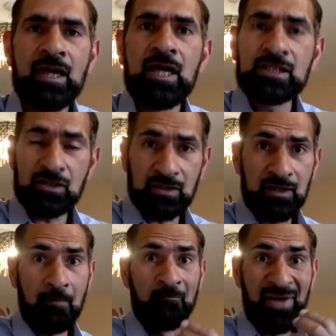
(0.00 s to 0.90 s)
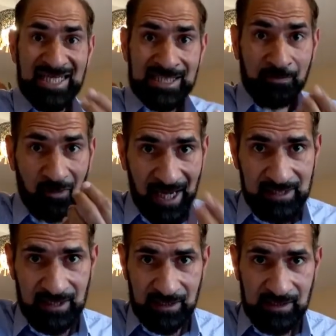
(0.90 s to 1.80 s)
So the best
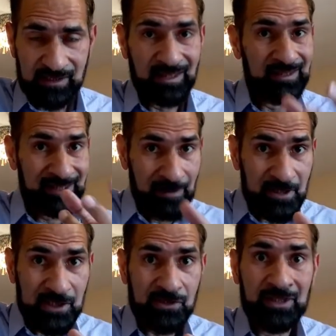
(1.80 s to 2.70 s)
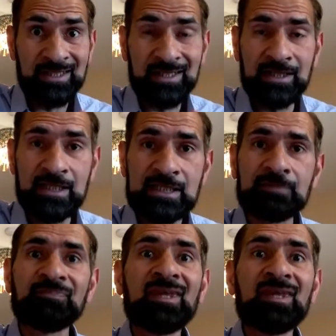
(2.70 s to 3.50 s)
practice in chemistry is,